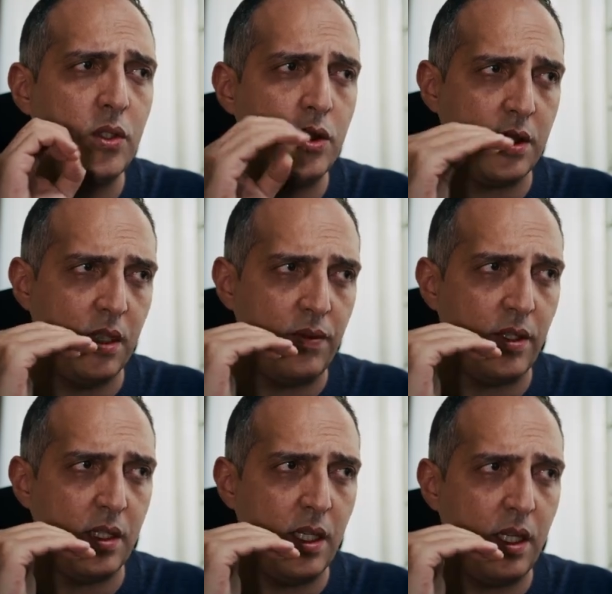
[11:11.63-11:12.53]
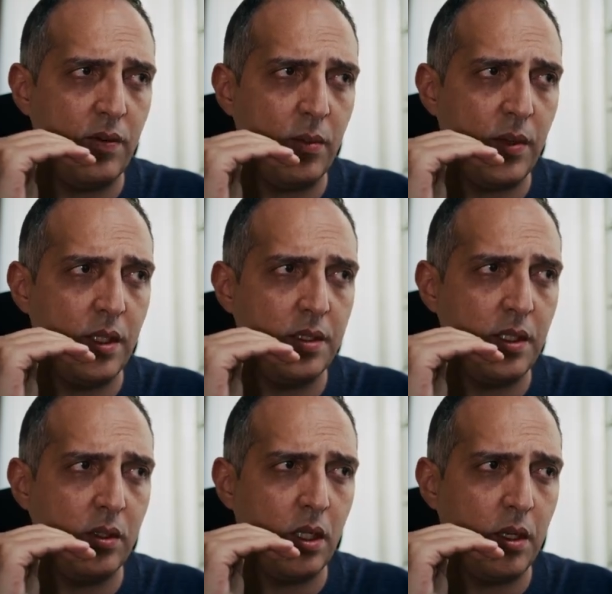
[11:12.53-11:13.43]
which is a different layer from the
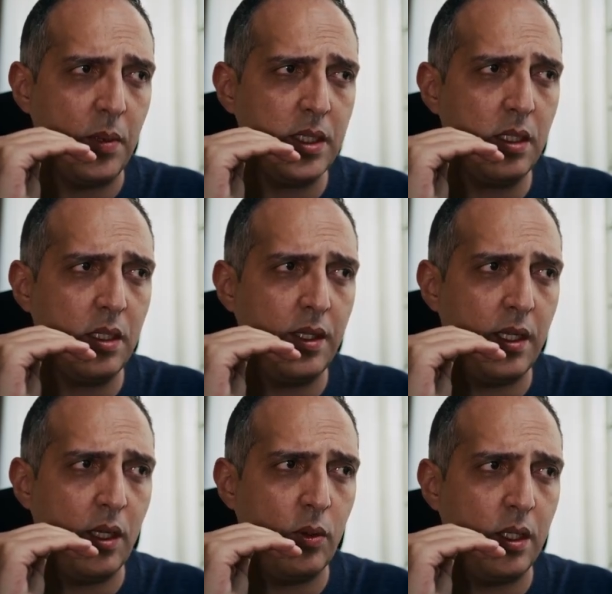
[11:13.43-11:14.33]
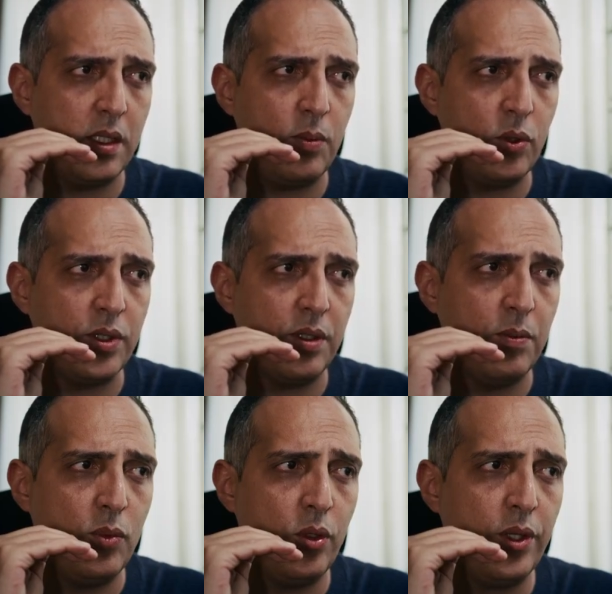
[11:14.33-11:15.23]
circular muscle. Then I will expose it
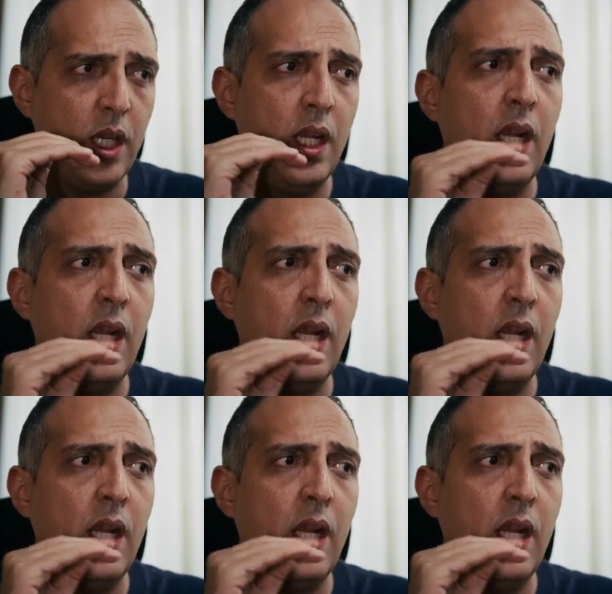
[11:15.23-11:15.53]
more.